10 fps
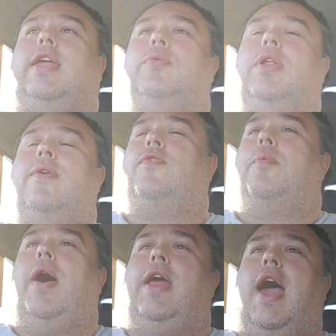with him for
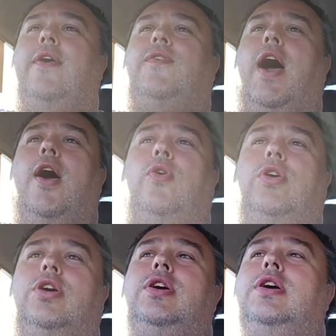about half
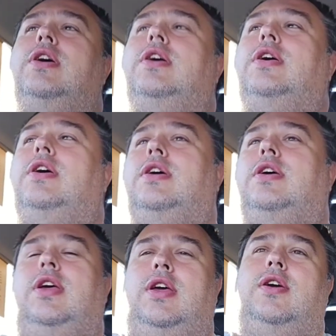hour,
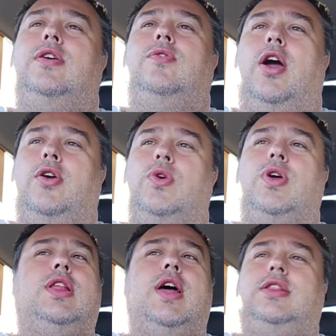he
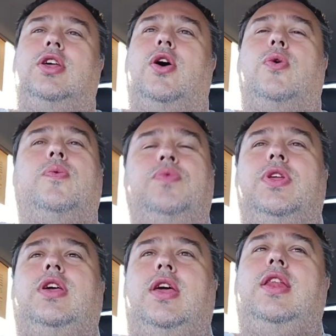agreed that,
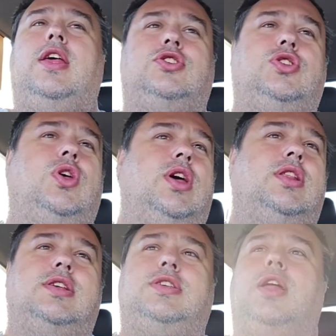he needs to get
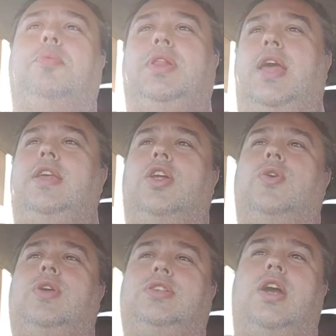the skill. But then, he
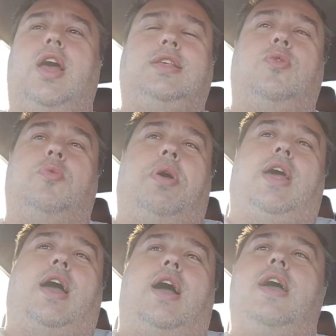started asking me about,
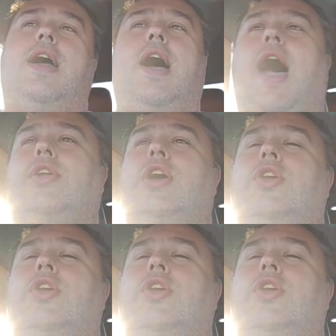how do I know